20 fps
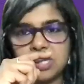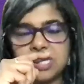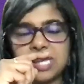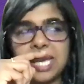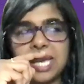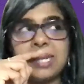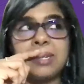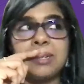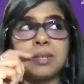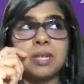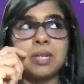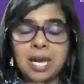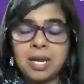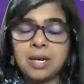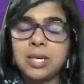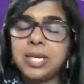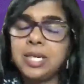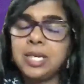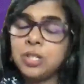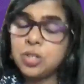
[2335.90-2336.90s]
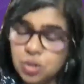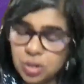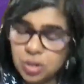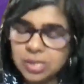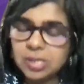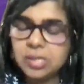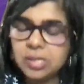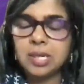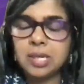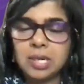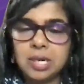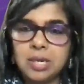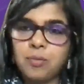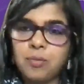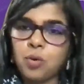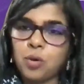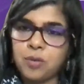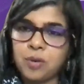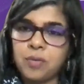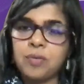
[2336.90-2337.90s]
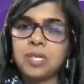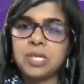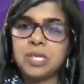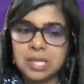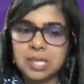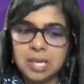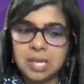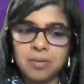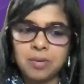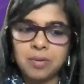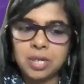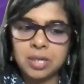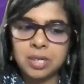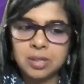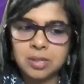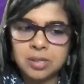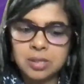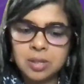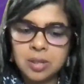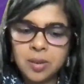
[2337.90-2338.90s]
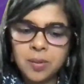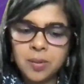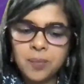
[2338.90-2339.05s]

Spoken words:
is, and interestingly, what we have discovered is